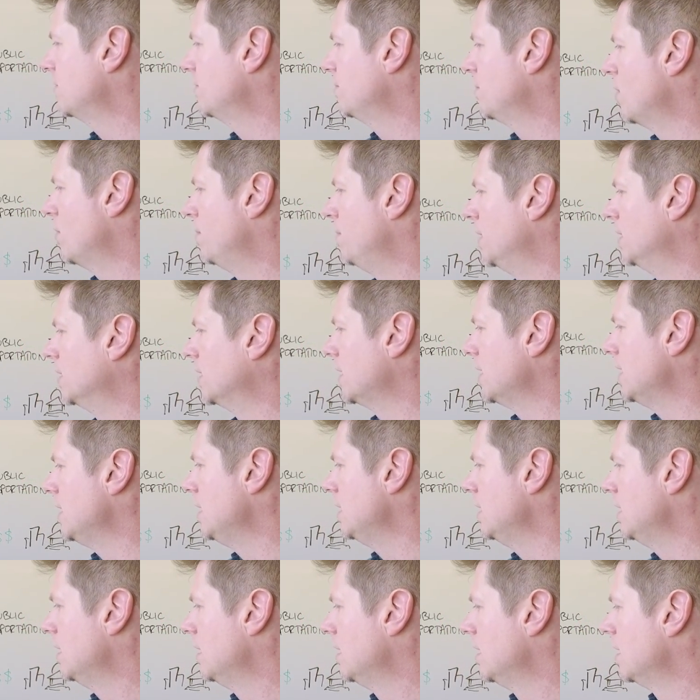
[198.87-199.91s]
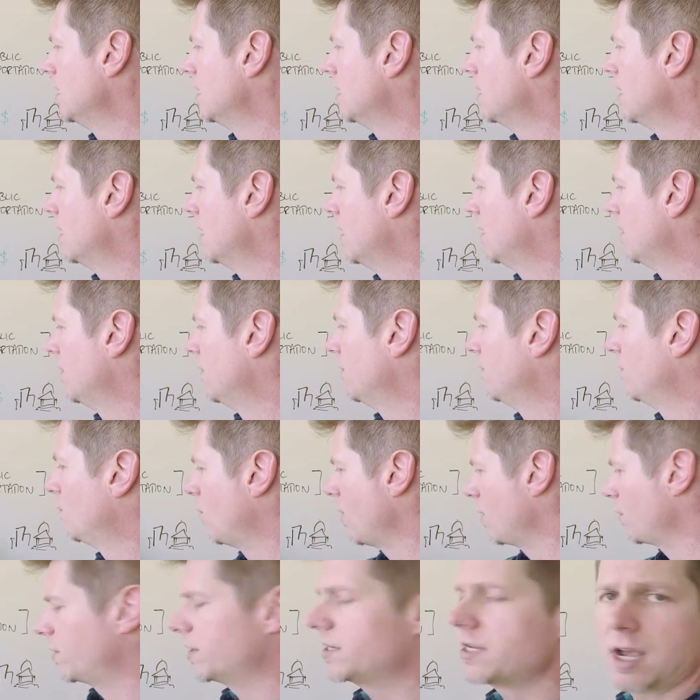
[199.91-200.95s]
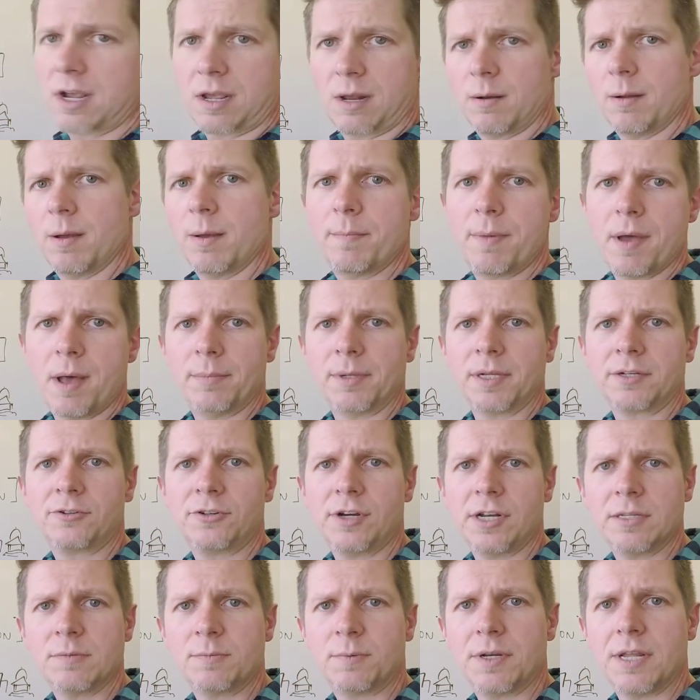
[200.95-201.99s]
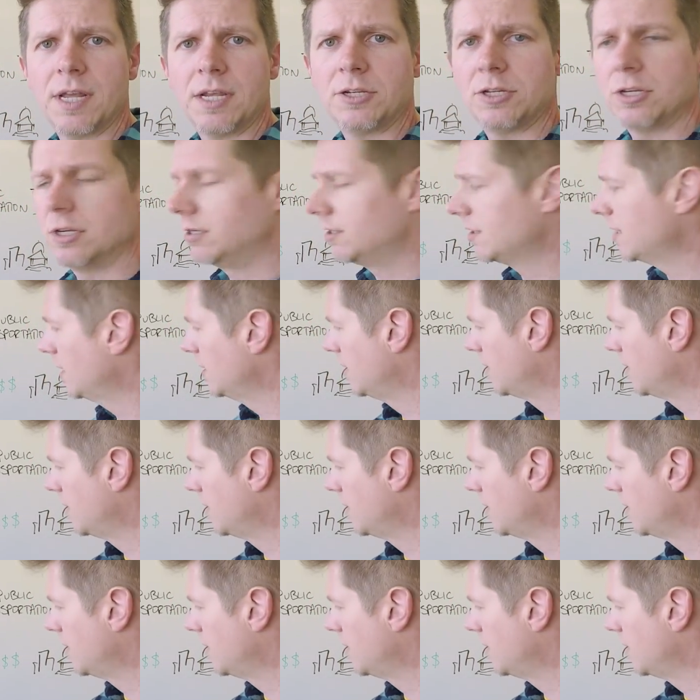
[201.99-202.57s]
of mobility when we're talking about public transportation and